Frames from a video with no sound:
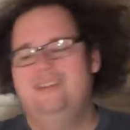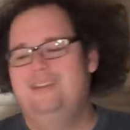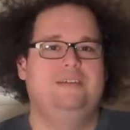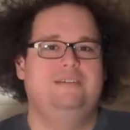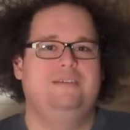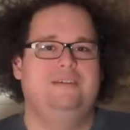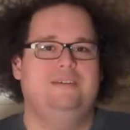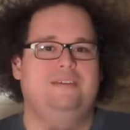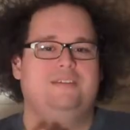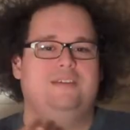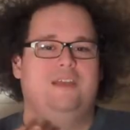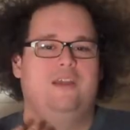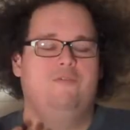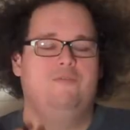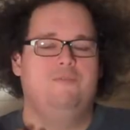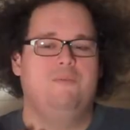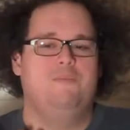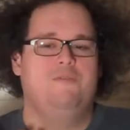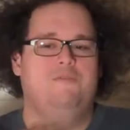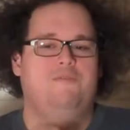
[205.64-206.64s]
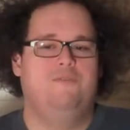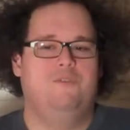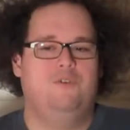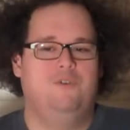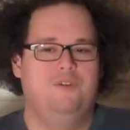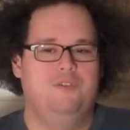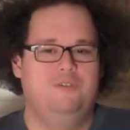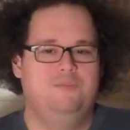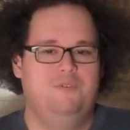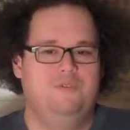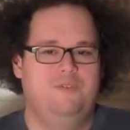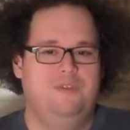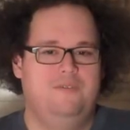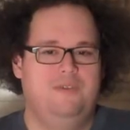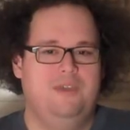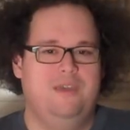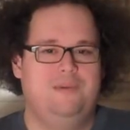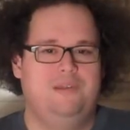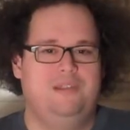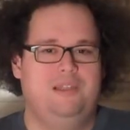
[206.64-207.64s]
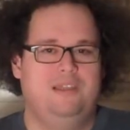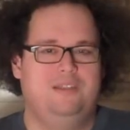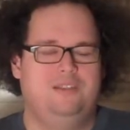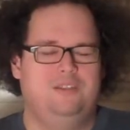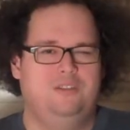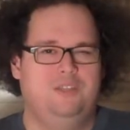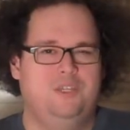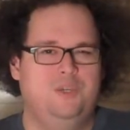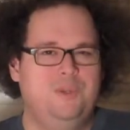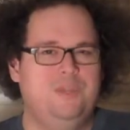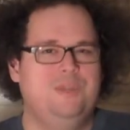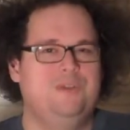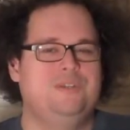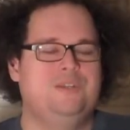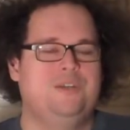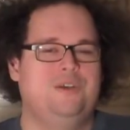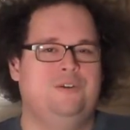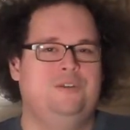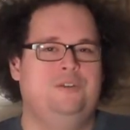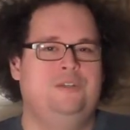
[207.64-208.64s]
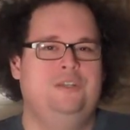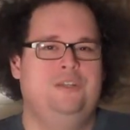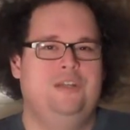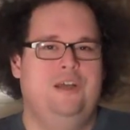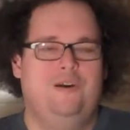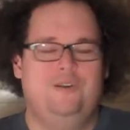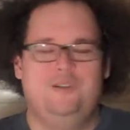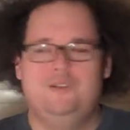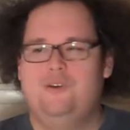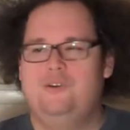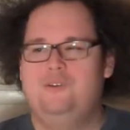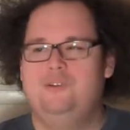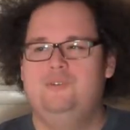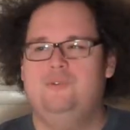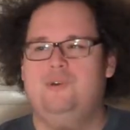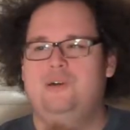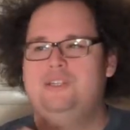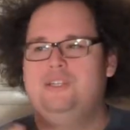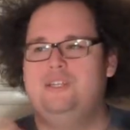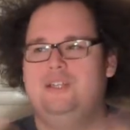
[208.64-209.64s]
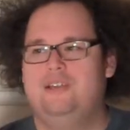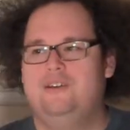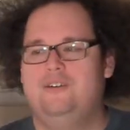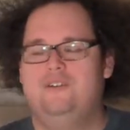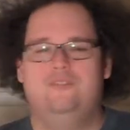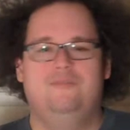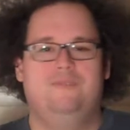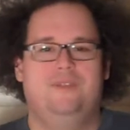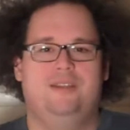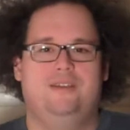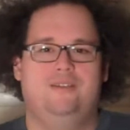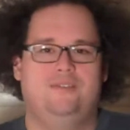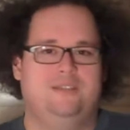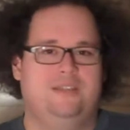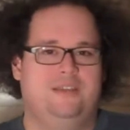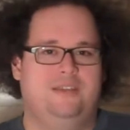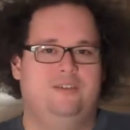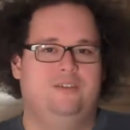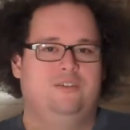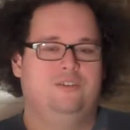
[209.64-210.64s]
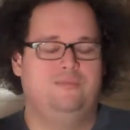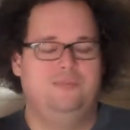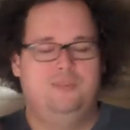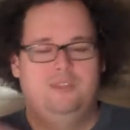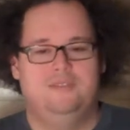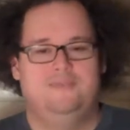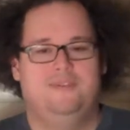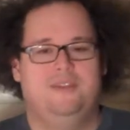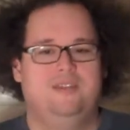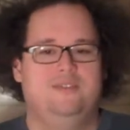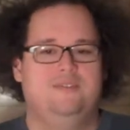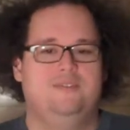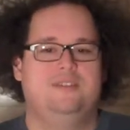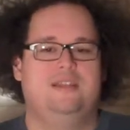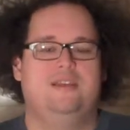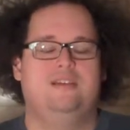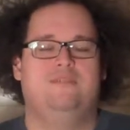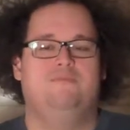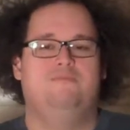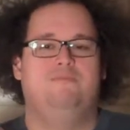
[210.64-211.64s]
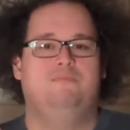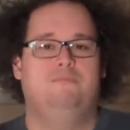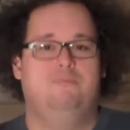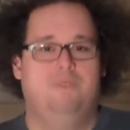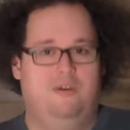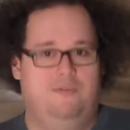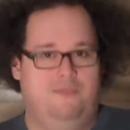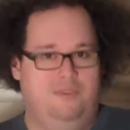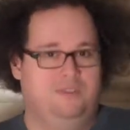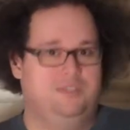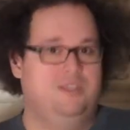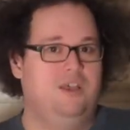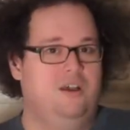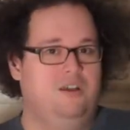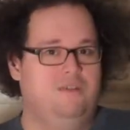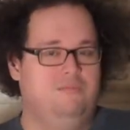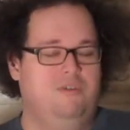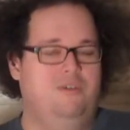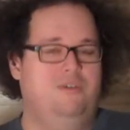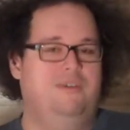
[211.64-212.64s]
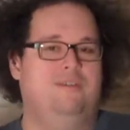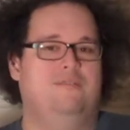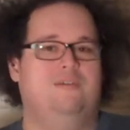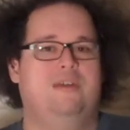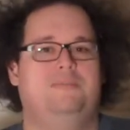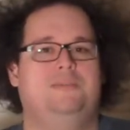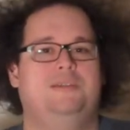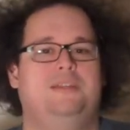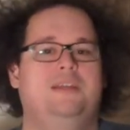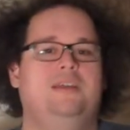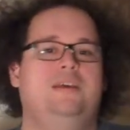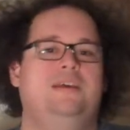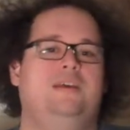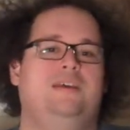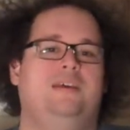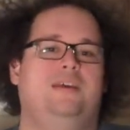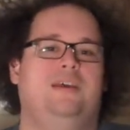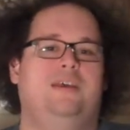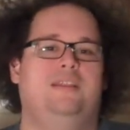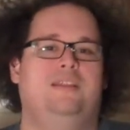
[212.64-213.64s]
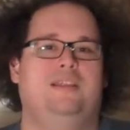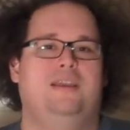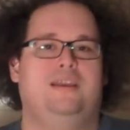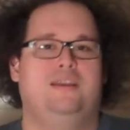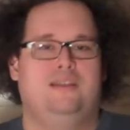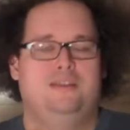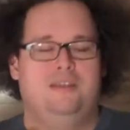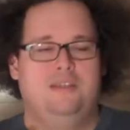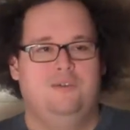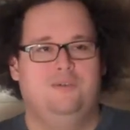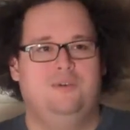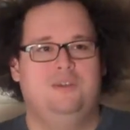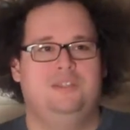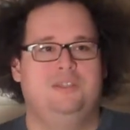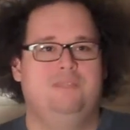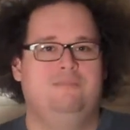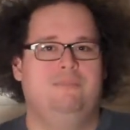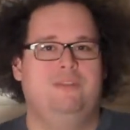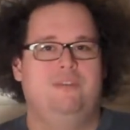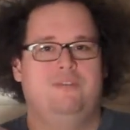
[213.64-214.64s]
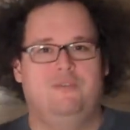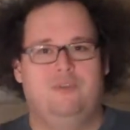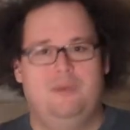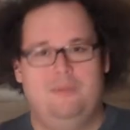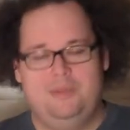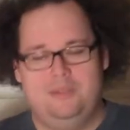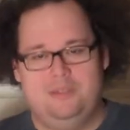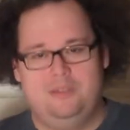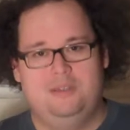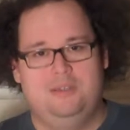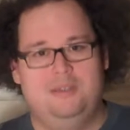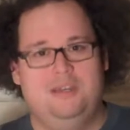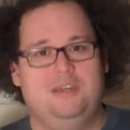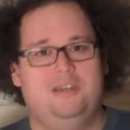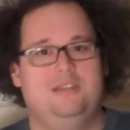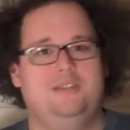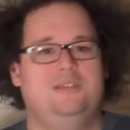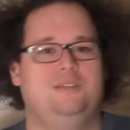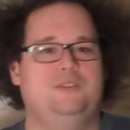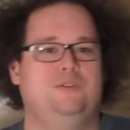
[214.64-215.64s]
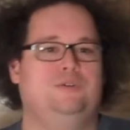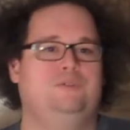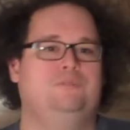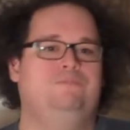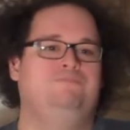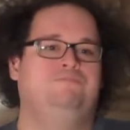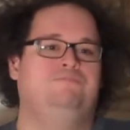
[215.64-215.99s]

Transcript: Crazy, because I remember before the movie even came out, like 2 years ago, I was always watching like old videos, like, you know, the music videos, like of the song Bohemian Rhapsody, and then like another ones, and then the Wampus the Dust,